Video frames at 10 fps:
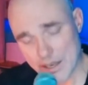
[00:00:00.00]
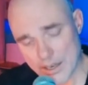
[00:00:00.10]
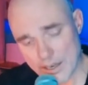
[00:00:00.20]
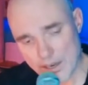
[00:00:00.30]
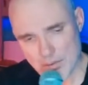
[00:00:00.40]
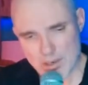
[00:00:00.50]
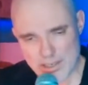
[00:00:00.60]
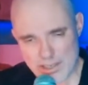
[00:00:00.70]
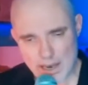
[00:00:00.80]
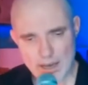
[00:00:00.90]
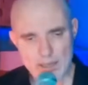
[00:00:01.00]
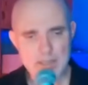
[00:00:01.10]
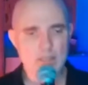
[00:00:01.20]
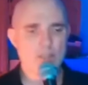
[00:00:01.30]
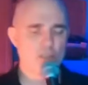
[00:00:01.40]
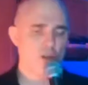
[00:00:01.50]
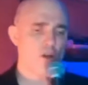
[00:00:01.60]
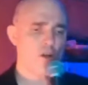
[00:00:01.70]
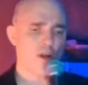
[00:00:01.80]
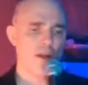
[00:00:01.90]
And what is that? It's a
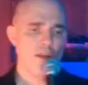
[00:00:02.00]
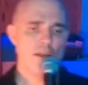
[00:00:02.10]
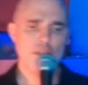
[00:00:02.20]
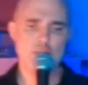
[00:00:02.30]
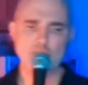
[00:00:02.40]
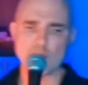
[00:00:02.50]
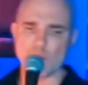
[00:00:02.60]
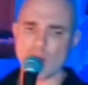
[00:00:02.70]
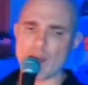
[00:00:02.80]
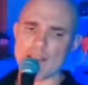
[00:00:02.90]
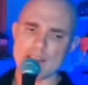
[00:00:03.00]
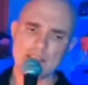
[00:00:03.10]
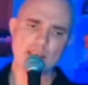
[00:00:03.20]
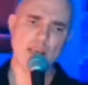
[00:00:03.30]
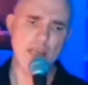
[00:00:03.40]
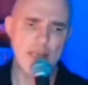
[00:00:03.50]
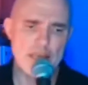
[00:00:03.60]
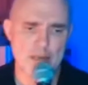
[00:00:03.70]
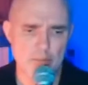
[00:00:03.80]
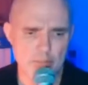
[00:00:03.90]
song. You mean when I sing
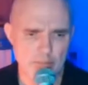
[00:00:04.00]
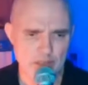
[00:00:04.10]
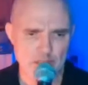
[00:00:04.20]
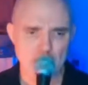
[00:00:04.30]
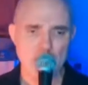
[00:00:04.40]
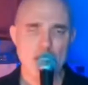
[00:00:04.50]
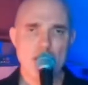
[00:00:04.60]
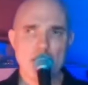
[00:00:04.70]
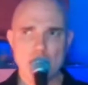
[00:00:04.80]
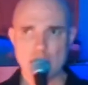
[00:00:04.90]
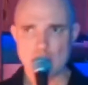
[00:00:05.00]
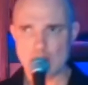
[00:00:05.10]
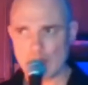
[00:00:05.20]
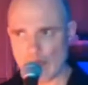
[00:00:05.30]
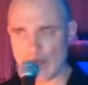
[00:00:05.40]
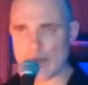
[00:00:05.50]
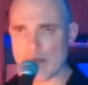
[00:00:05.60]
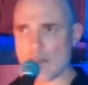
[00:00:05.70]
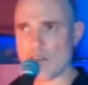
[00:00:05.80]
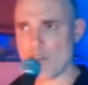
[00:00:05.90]
hymns in
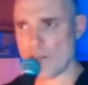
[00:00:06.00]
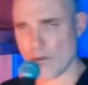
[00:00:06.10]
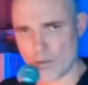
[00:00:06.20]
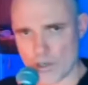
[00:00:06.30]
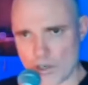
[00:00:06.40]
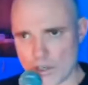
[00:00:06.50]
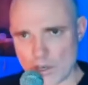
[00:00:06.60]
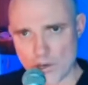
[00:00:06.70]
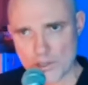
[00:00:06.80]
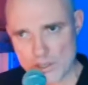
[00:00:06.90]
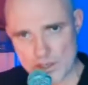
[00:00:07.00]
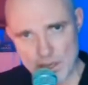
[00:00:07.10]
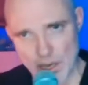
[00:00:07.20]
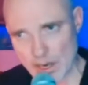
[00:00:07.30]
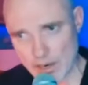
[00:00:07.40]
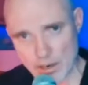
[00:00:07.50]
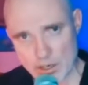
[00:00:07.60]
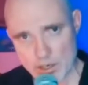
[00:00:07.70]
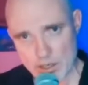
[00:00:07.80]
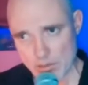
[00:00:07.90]
English, I want you to notice that the
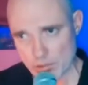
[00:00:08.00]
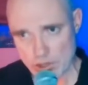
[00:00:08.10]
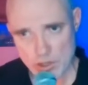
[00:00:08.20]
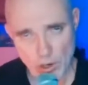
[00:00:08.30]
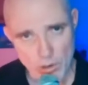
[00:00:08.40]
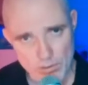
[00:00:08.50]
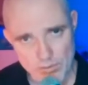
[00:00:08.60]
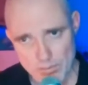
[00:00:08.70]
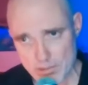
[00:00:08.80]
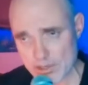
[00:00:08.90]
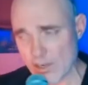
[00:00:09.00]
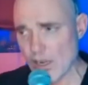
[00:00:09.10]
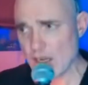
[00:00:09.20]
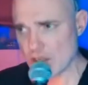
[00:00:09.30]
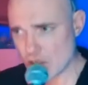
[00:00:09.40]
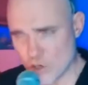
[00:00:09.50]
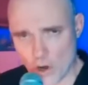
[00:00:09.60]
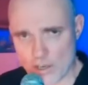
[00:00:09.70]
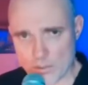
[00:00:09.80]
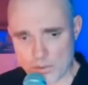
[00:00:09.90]
English that was stolen from this
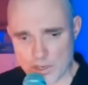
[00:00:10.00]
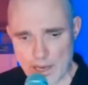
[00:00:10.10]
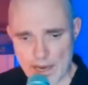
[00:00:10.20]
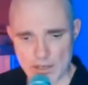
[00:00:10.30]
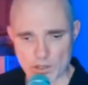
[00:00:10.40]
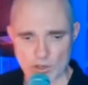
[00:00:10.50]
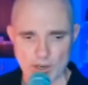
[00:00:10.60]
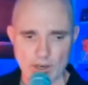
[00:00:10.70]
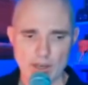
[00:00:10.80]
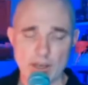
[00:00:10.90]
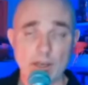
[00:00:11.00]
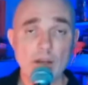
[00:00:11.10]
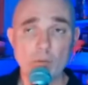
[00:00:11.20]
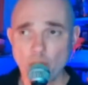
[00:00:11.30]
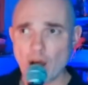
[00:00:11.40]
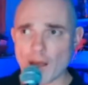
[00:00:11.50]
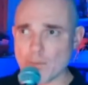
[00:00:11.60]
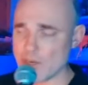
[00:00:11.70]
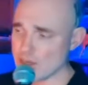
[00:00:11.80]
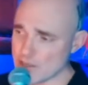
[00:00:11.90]
starts with an H. Why?
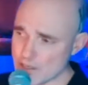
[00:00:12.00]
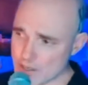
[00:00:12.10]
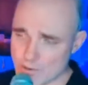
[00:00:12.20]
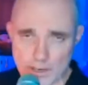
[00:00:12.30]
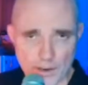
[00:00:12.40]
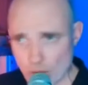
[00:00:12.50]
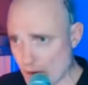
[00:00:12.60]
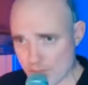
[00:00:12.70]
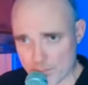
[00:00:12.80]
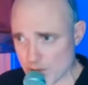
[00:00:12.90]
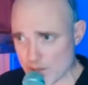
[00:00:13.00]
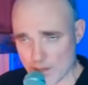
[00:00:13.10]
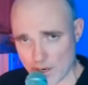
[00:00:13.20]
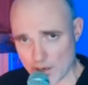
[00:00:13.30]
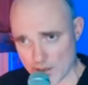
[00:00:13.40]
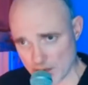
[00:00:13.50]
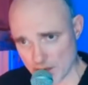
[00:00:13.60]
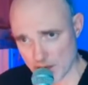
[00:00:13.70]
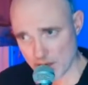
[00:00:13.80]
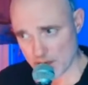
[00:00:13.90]
Because it's the Greek rough breathing.
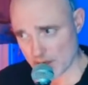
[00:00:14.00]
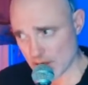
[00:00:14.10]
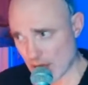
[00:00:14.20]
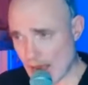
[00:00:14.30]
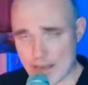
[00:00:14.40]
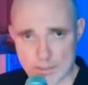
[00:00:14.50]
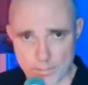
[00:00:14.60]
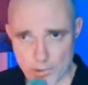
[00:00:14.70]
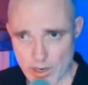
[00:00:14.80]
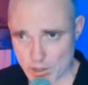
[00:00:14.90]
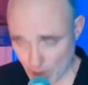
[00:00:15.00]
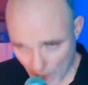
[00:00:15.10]
It's an aspiration.